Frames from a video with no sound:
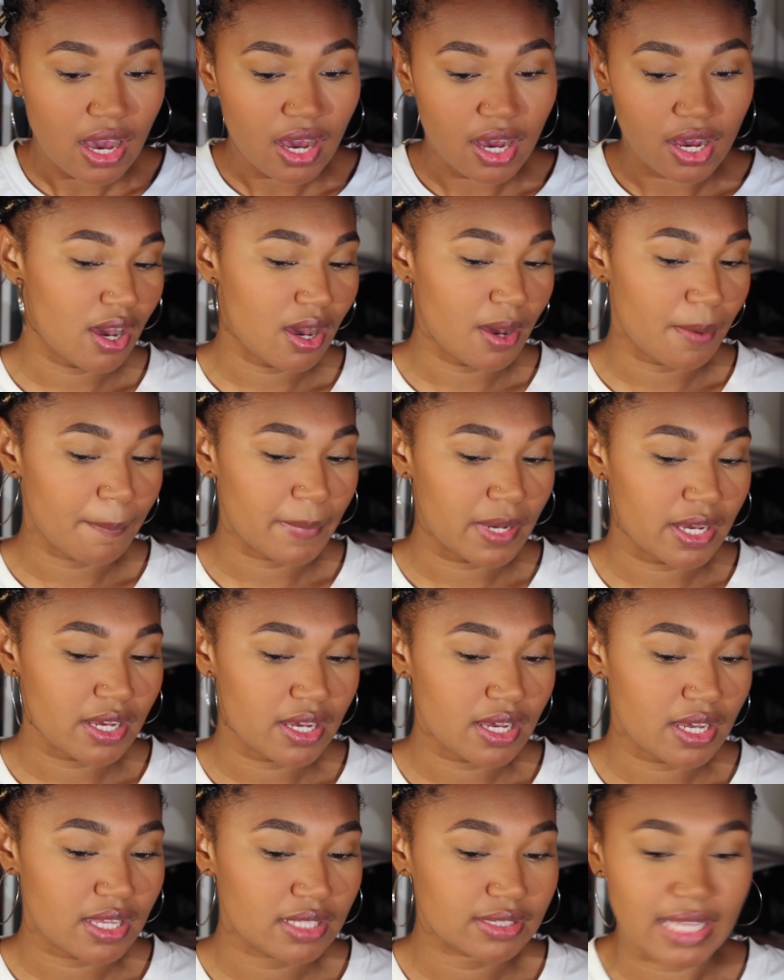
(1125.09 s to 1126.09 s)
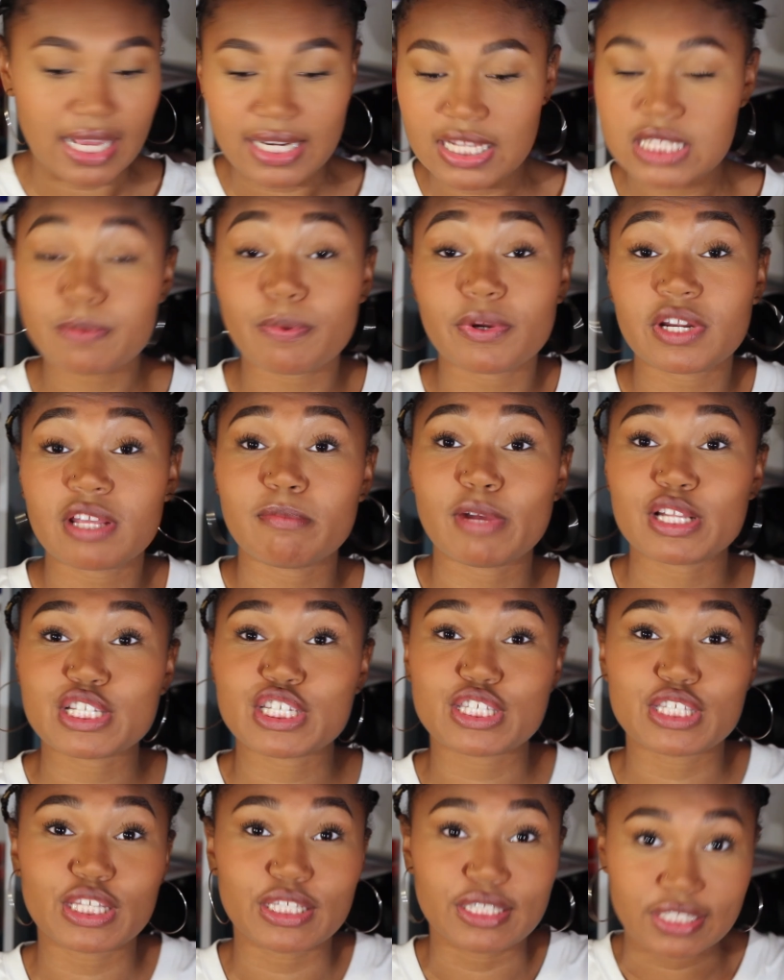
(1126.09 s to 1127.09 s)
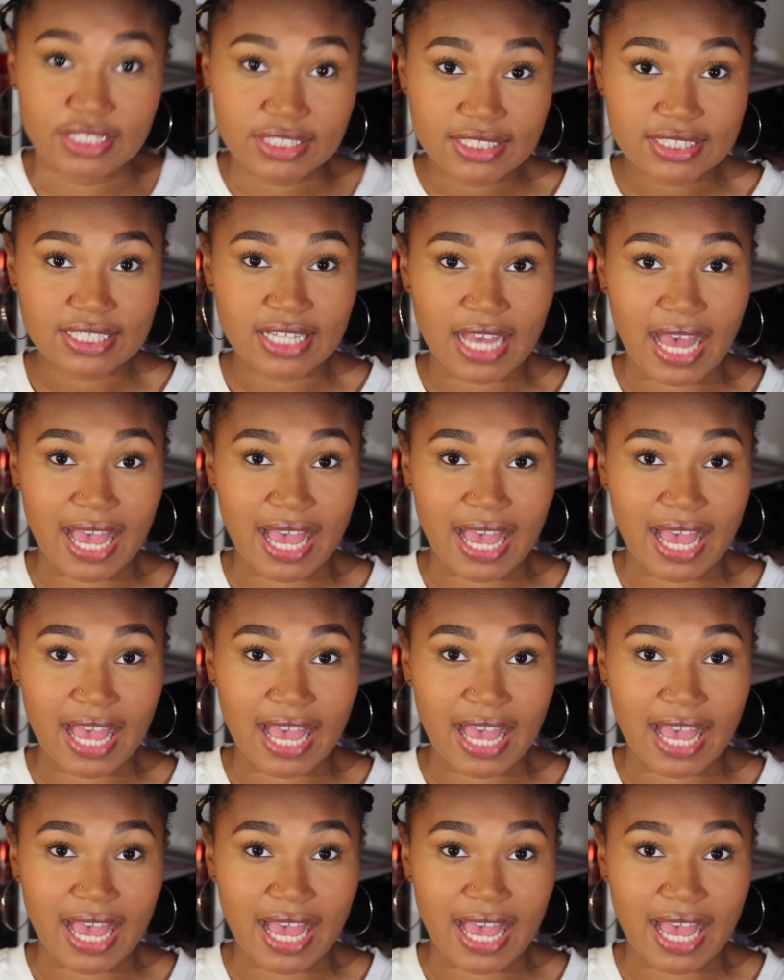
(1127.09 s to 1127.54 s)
That is pretty much the look.